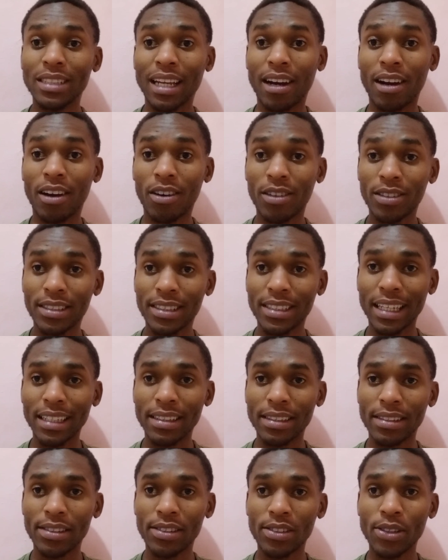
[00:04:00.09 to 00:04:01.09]
lot
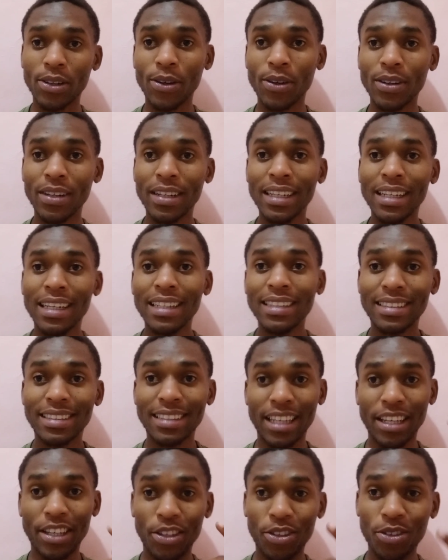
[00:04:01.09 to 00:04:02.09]
size. So
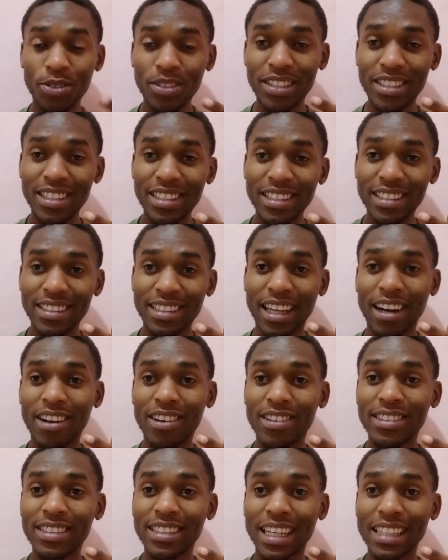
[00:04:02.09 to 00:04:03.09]
the
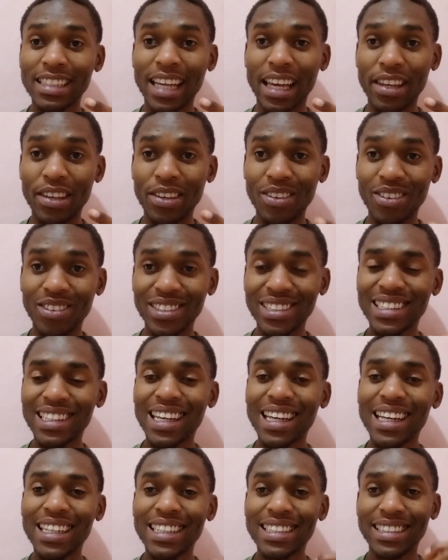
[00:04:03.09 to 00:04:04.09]
lot size I use,
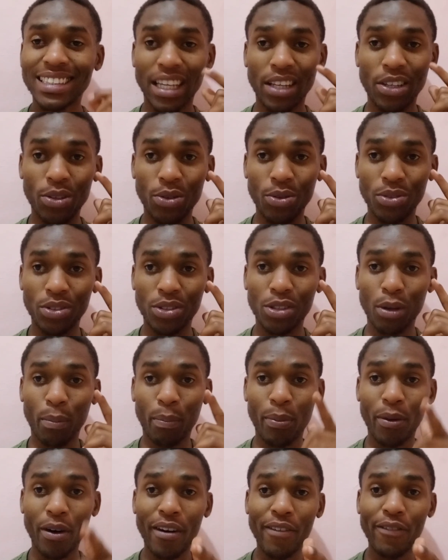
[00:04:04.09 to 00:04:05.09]
the huge
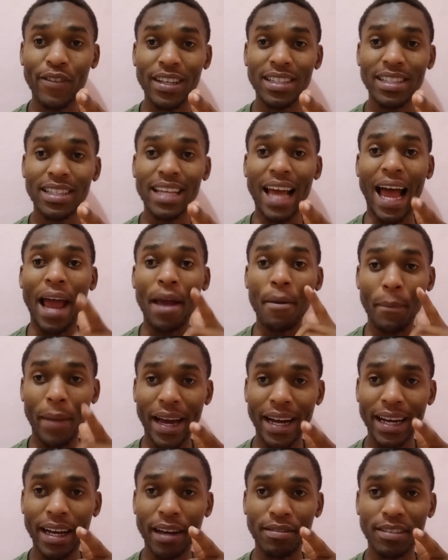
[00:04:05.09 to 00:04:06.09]
profit I
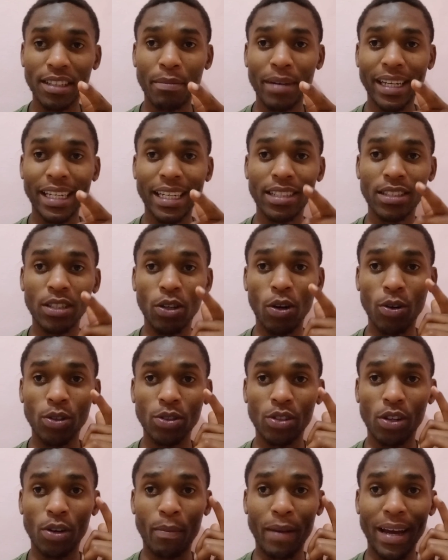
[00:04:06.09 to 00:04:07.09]
make if the market
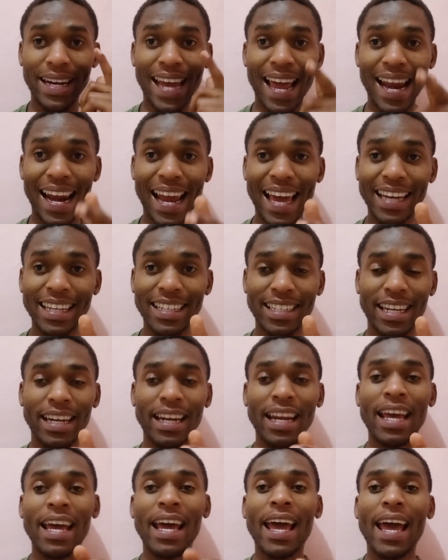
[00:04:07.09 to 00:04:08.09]
goes on my
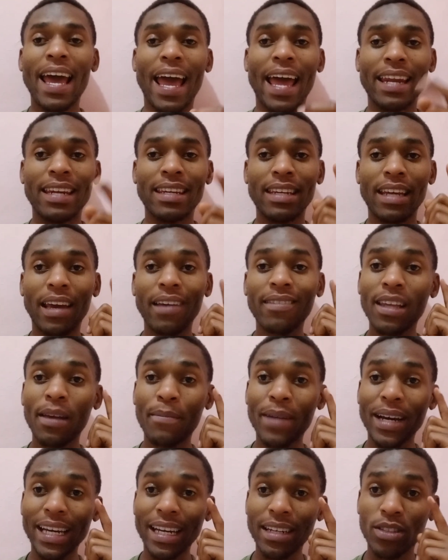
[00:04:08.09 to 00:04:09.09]
direction. And if the
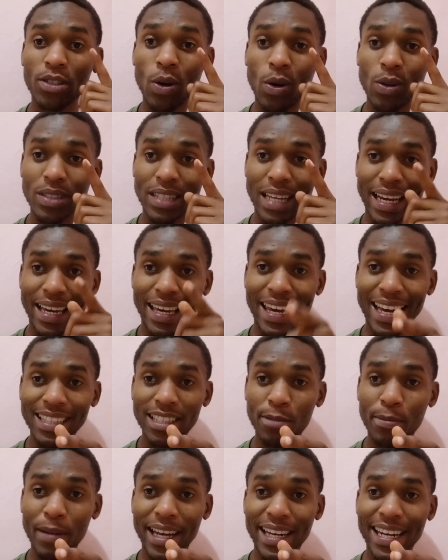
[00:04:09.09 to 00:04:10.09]
market goes
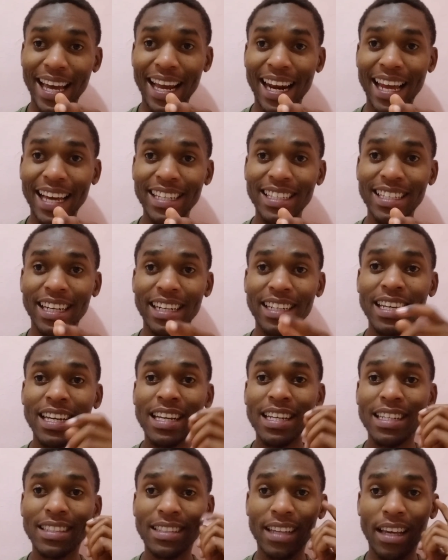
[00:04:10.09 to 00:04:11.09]
against my direction,
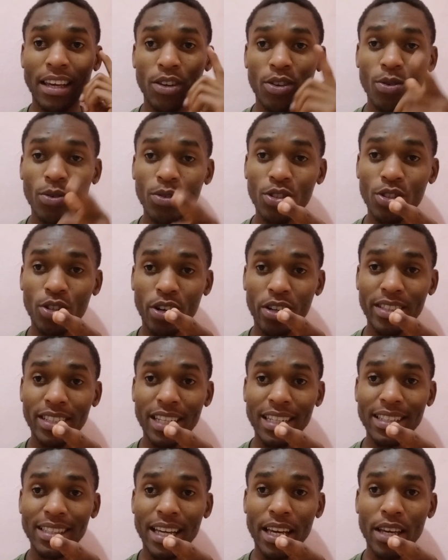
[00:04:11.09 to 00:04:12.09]
the huge lot
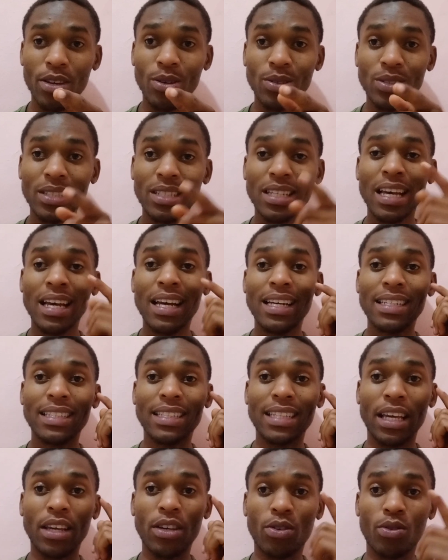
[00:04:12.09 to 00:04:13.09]
size I use,
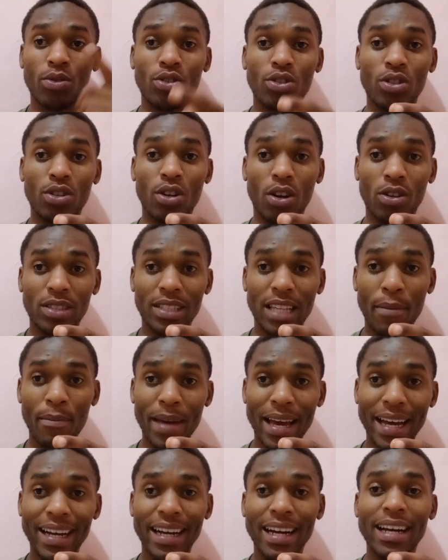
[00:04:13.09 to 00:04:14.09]
the huge loss I
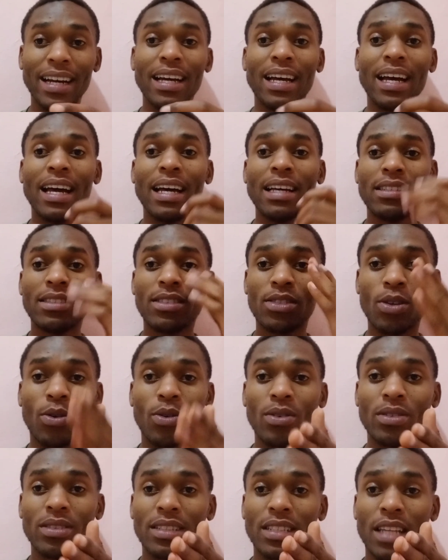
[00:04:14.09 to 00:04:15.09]
make.
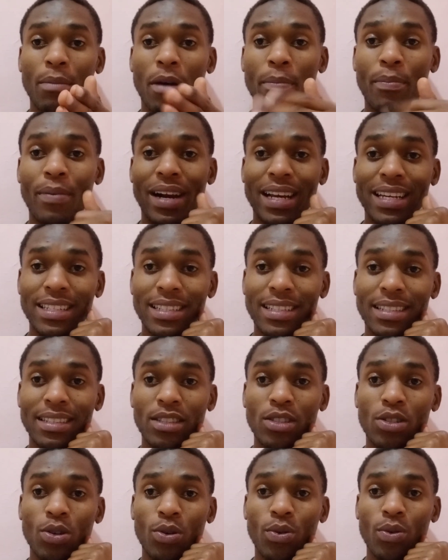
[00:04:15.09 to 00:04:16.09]
So same
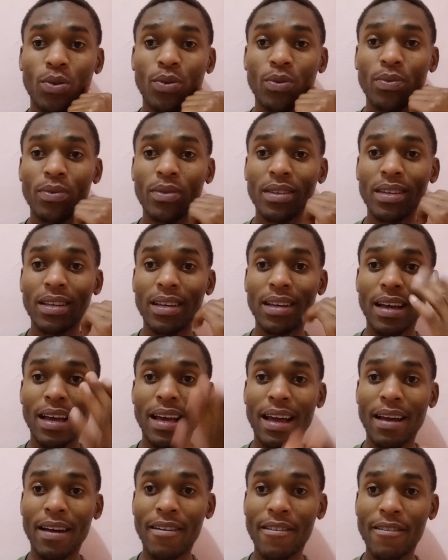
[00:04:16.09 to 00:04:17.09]
applies to
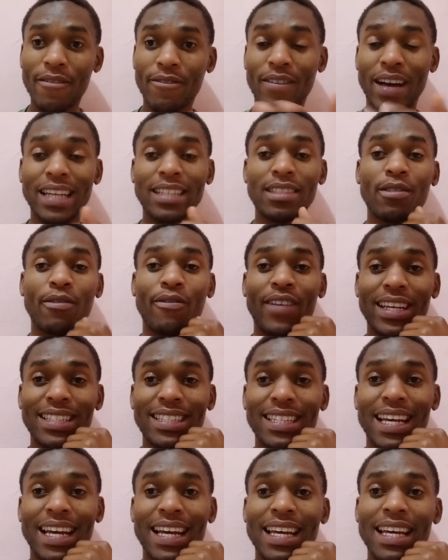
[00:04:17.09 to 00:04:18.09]
vice
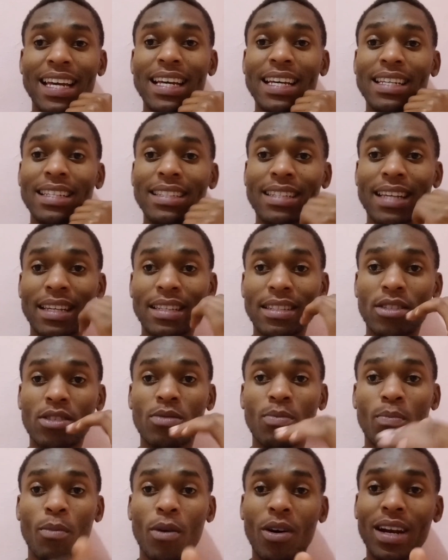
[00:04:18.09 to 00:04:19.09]
versa. The
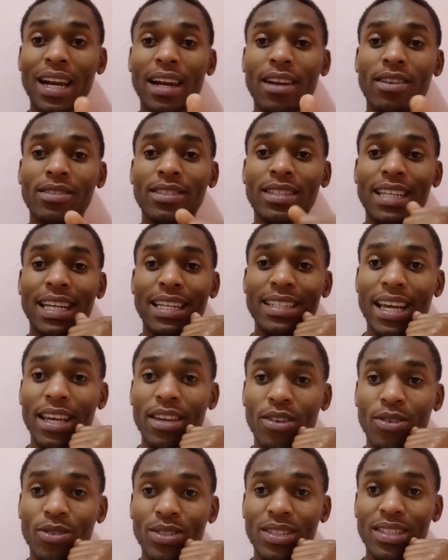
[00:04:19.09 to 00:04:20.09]
smaller lot size I
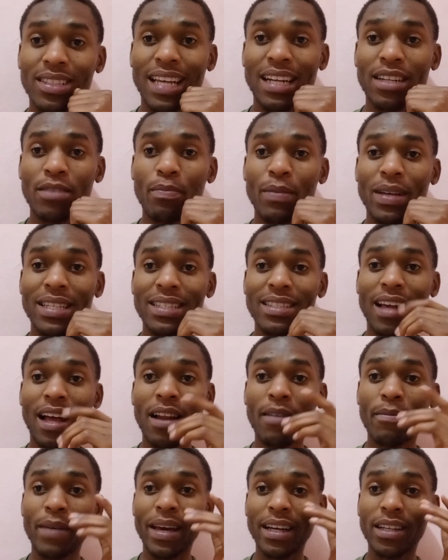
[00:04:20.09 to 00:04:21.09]
use, that means
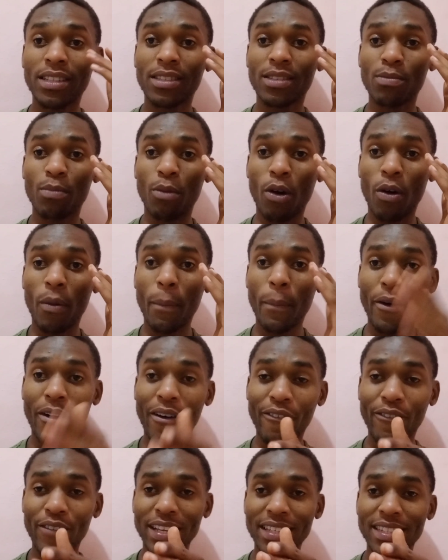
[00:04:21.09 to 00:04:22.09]
I'll make small
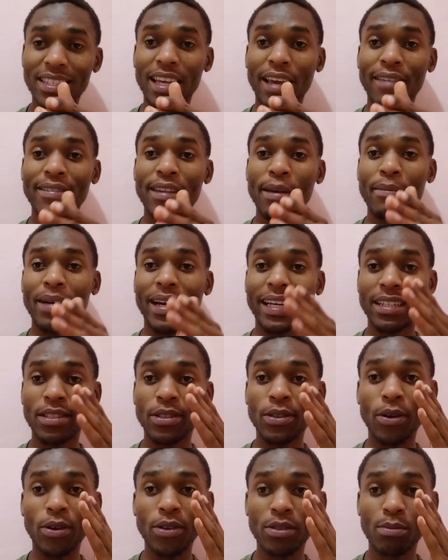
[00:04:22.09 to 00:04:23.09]
profits if the
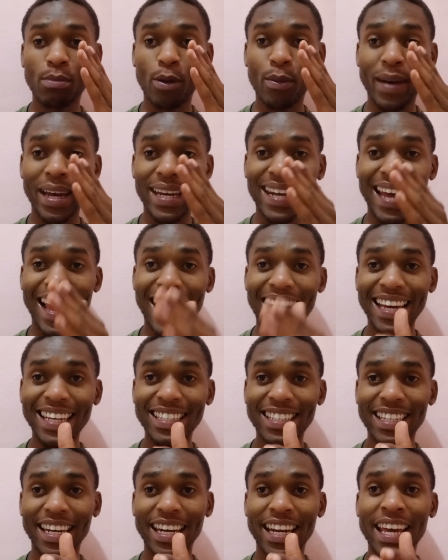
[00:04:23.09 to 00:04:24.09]
market goes on my
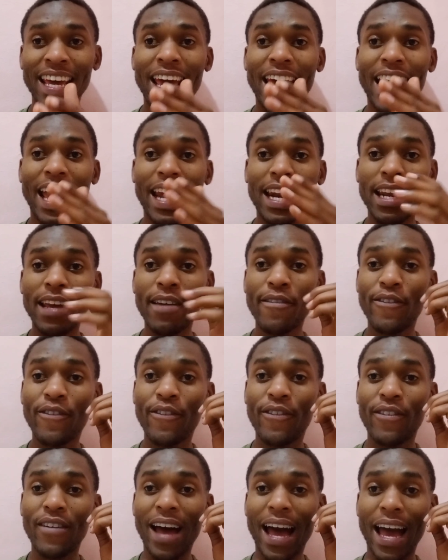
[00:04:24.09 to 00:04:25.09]
direction. And
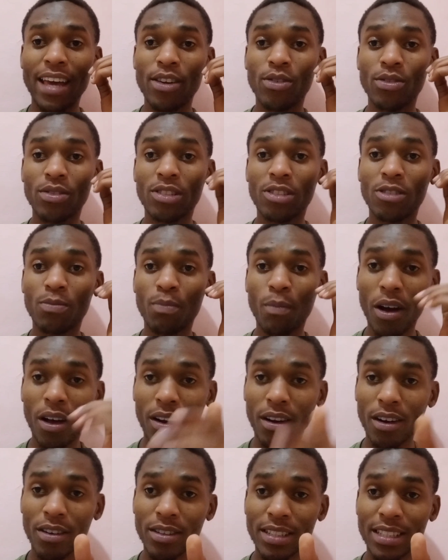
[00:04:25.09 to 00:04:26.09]
if I use
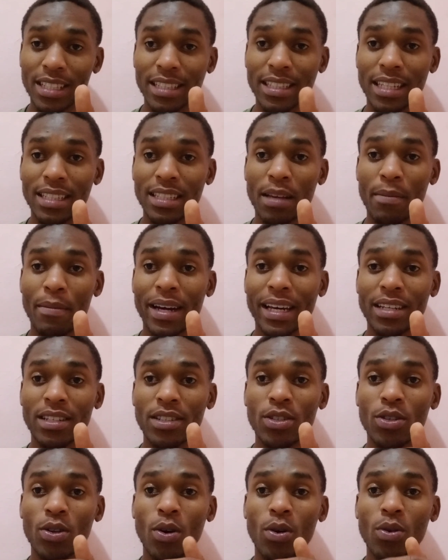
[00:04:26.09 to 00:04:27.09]
small lot size and the
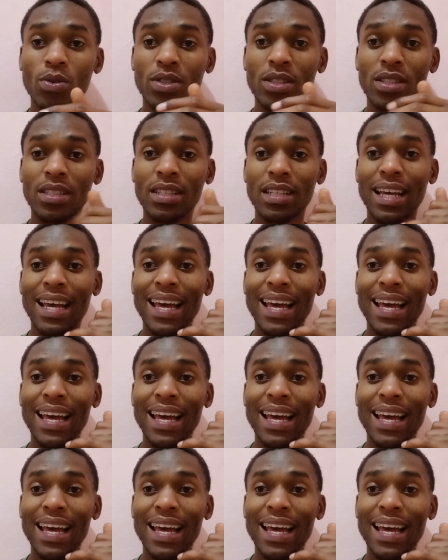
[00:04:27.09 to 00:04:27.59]
market goes